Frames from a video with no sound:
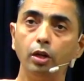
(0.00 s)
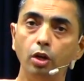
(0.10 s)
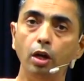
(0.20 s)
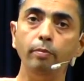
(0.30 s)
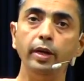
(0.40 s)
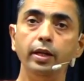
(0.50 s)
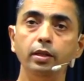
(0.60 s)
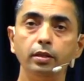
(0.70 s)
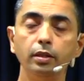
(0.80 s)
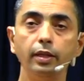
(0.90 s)
a
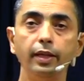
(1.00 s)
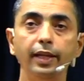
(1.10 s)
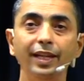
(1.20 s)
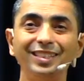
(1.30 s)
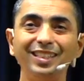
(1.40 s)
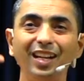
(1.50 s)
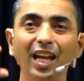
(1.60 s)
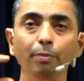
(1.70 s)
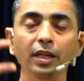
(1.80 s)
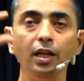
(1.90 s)
government
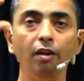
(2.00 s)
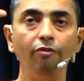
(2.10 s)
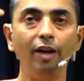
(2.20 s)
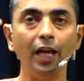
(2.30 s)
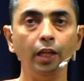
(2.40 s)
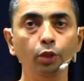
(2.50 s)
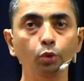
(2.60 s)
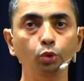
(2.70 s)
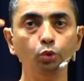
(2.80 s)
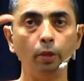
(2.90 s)
ascribing a value